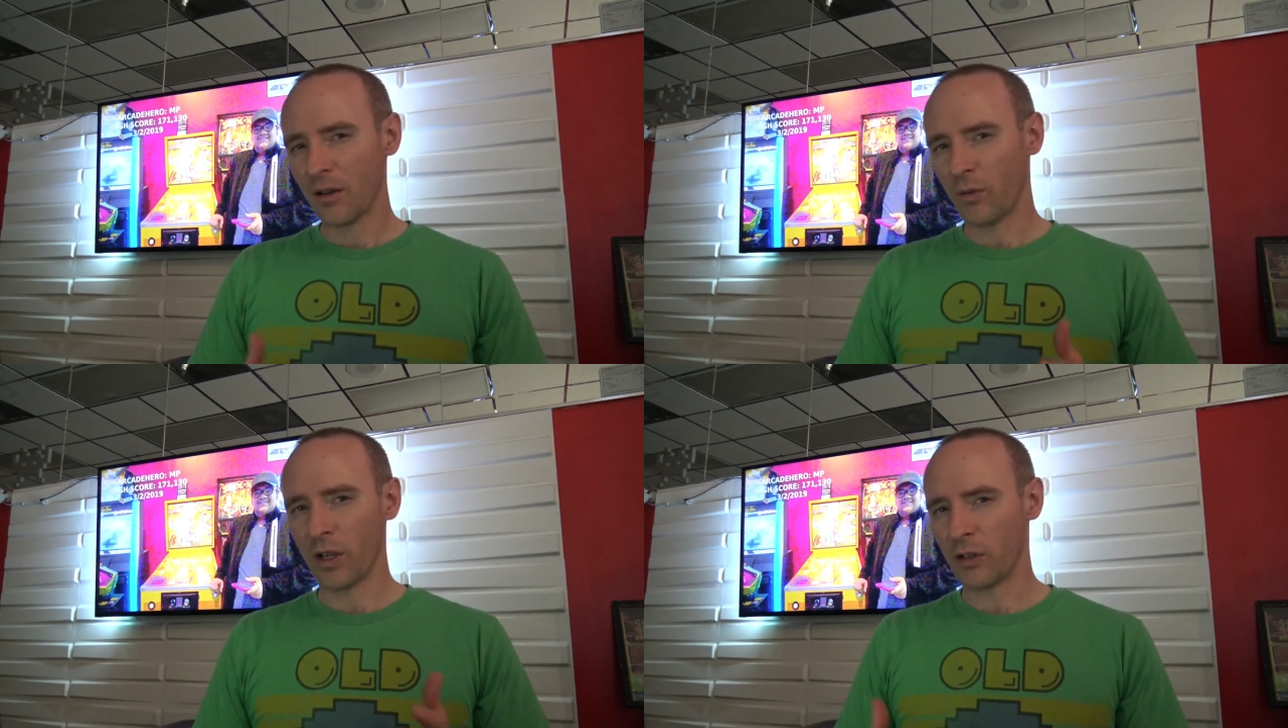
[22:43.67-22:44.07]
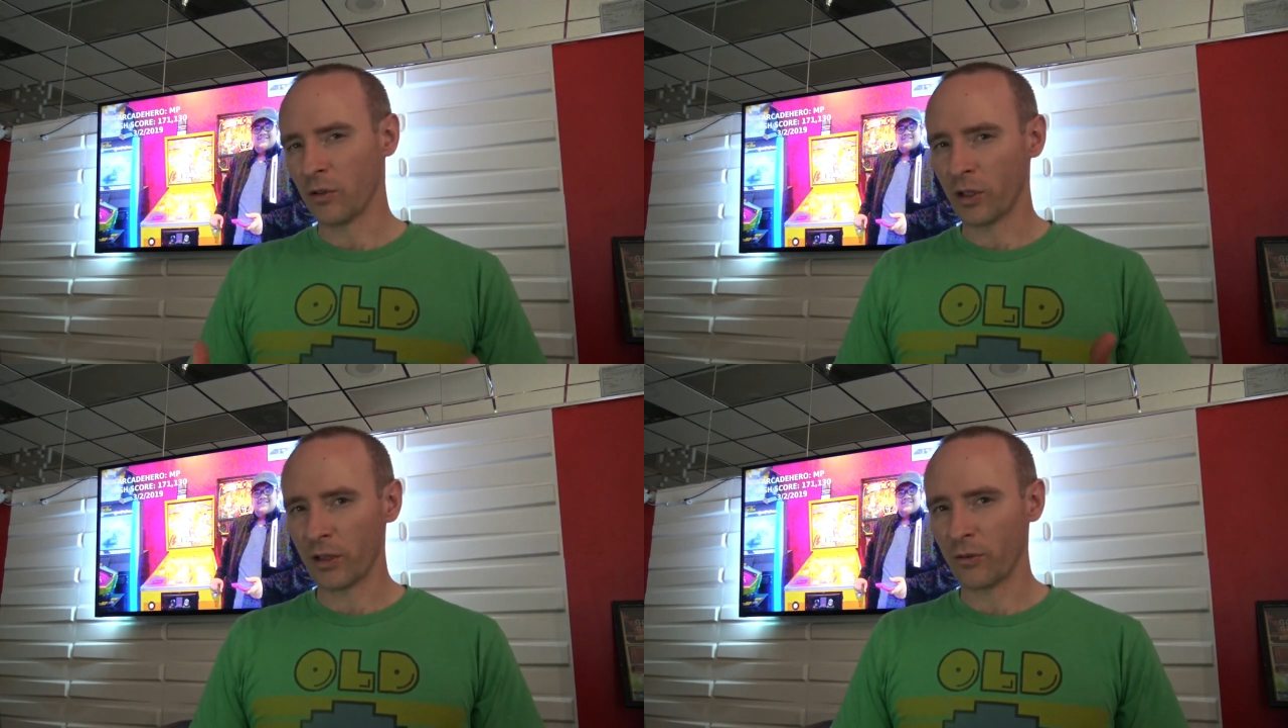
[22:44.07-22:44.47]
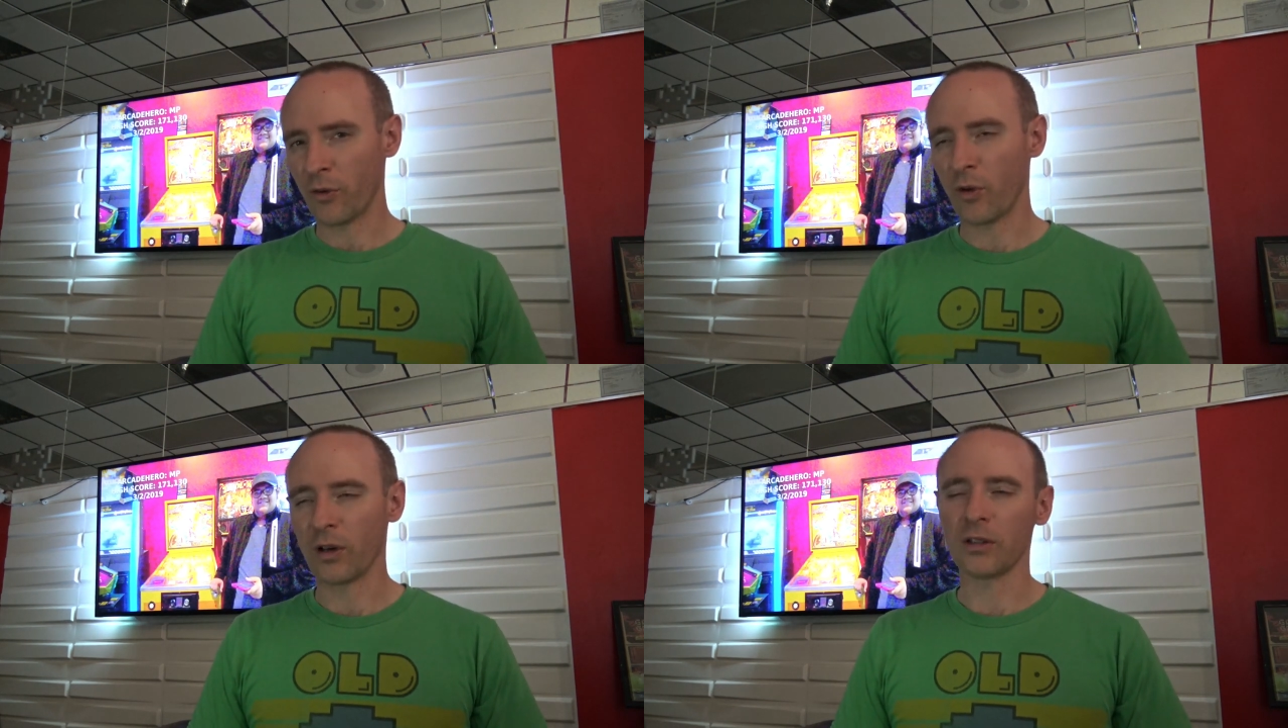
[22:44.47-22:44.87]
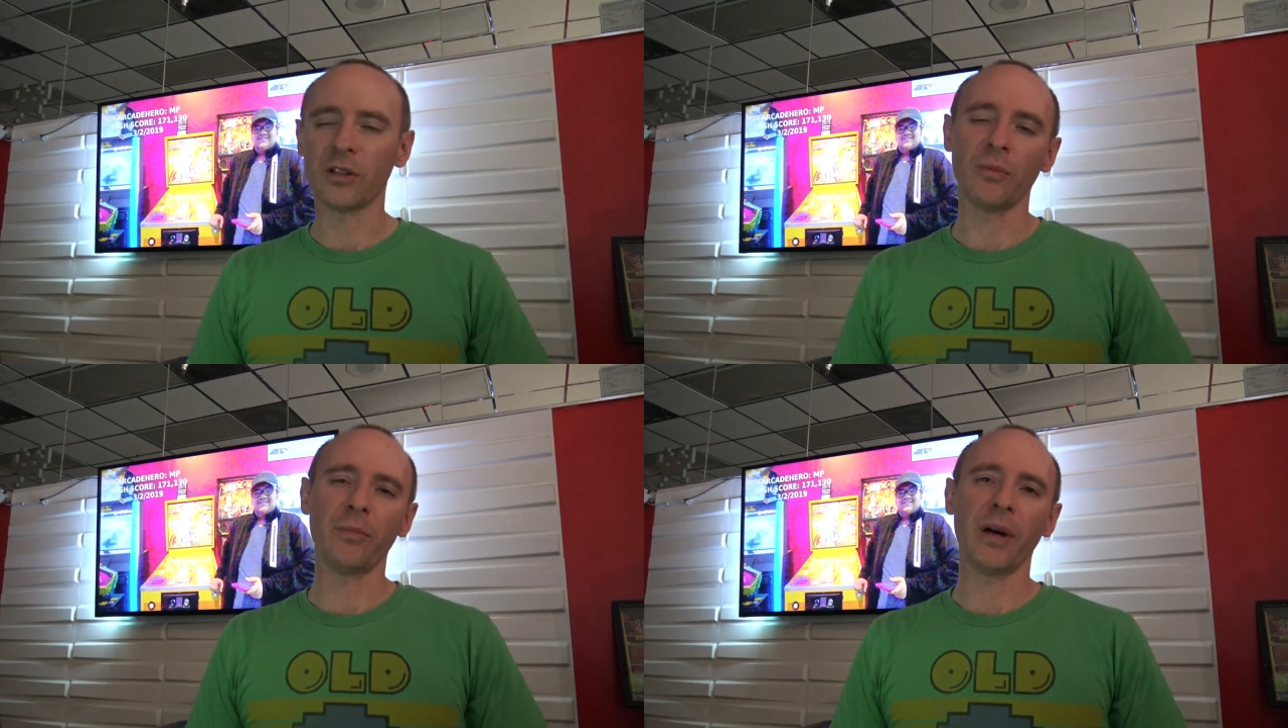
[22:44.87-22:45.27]
what you're looking for a
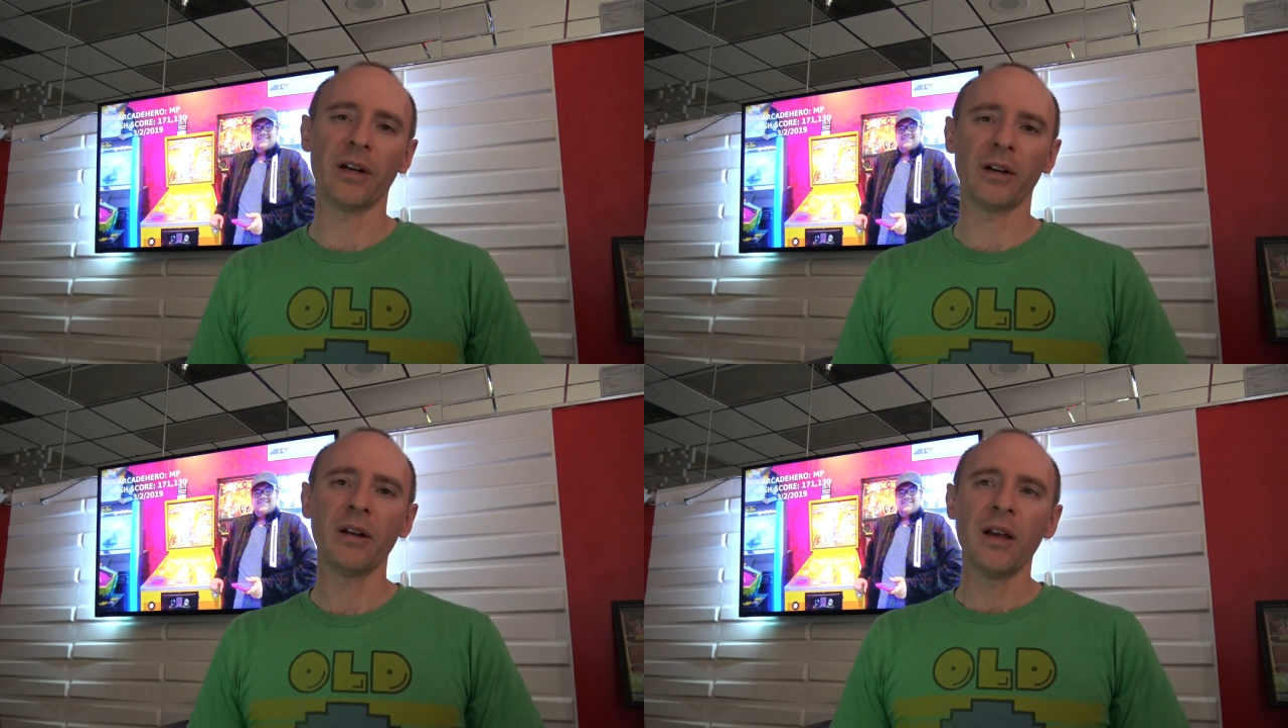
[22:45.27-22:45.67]
little better.